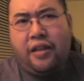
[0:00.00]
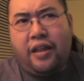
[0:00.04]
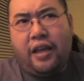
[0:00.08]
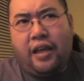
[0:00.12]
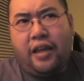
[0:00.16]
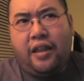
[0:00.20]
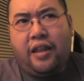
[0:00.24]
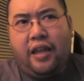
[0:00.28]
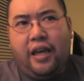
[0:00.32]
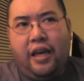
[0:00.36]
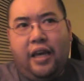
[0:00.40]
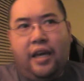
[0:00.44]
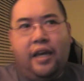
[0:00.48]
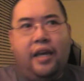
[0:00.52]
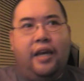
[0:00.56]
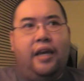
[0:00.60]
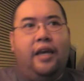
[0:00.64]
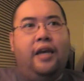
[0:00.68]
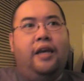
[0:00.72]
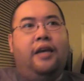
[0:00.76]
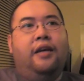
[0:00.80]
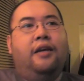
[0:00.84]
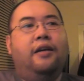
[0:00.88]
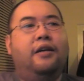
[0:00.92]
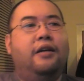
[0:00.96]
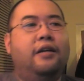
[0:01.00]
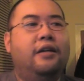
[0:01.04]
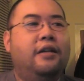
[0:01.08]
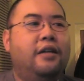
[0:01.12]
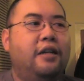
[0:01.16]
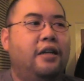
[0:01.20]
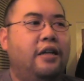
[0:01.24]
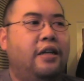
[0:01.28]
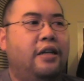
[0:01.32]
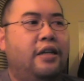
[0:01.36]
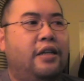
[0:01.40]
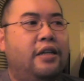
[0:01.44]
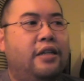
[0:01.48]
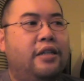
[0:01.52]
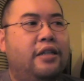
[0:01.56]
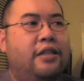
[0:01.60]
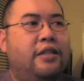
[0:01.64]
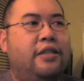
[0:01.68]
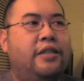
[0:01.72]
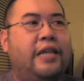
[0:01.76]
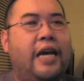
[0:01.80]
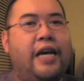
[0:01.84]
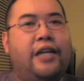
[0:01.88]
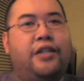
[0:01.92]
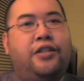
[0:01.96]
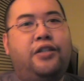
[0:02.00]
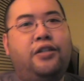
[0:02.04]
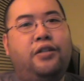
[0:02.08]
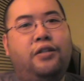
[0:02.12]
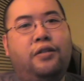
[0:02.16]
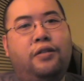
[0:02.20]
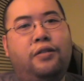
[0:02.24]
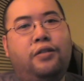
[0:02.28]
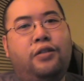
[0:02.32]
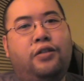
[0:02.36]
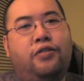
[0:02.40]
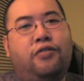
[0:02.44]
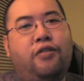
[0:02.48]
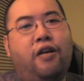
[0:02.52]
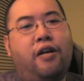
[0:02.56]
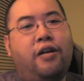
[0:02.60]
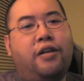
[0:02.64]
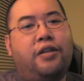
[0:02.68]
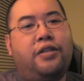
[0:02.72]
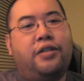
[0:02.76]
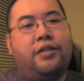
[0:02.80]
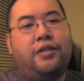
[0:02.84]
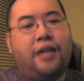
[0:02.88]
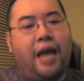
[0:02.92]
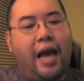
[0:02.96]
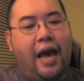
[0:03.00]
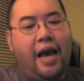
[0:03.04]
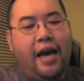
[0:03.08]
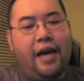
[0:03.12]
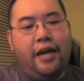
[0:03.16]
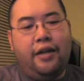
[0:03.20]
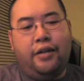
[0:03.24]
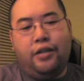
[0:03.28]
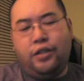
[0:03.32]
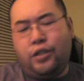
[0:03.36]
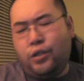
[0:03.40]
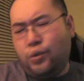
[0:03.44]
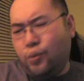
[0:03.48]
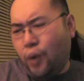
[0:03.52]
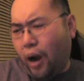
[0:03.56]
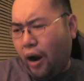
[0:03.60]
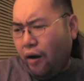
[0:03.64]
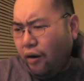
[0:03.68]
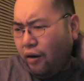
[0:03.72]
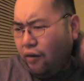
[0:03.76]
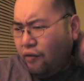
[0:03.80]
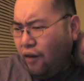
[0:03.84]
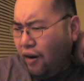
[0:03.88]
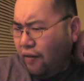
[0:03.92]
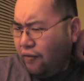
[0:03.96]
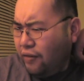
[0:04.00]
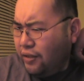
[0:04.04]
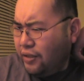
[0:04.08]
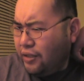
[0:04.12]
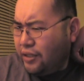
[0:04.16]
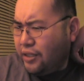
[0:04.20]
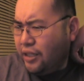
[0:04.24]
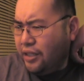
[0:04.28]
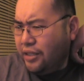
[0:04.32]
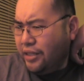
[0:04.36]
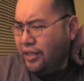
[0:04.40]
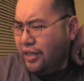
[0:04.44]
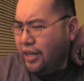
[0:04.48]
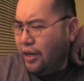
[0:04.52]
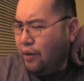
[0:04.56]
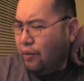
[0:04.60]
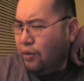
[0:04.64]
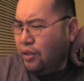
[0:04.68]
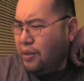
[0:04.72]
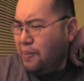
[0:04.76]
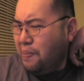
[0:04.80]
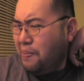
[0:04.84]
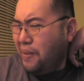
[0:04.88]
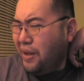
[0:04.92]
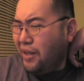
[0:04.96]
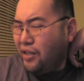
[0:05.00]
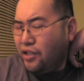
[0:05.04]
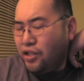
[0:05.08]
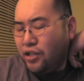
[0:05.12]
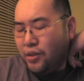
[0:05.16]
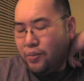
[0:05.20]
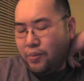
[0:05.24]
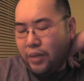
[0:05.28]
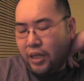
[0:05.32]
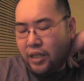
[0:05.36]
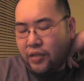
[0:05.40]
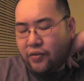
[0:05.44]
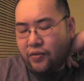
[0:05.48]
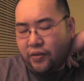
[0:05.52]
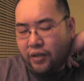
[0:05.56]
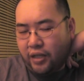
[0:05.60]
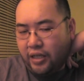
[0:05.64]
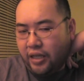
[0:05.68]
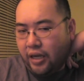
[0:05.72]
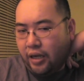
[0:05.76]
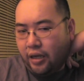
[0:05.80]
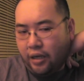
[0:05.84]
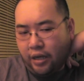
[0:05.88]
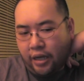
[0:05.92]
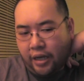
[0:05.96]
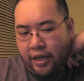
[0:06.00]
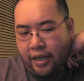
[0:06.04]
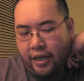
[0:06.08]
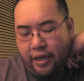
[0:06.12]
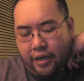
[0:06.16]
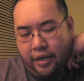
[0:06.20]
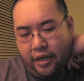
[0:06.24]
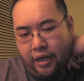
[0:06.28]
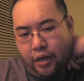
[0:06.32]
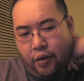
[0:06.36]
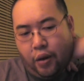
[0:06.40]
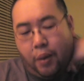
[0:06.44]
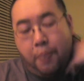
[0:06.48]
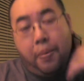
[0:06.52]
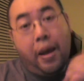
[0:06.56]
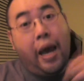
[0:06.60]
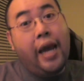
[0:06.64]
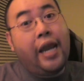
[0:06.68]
think the sexual, drugs and swearing references in it was a bit too much for a young kid anyway.